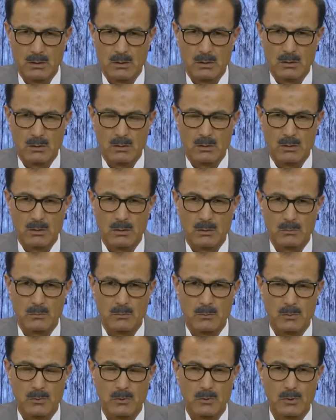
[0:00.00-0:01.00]
they knocked on
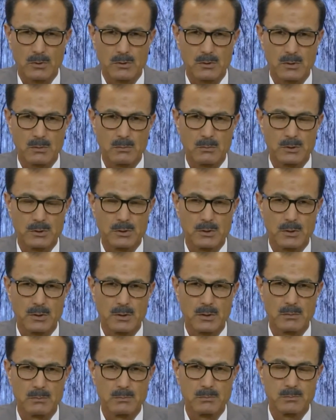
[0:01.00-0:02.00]
the cell door
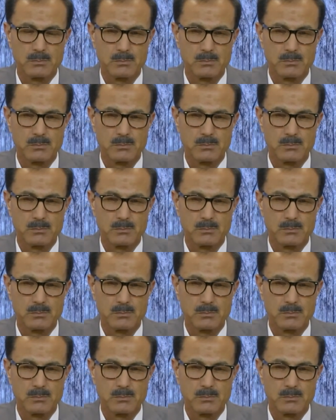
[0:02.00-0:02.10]
and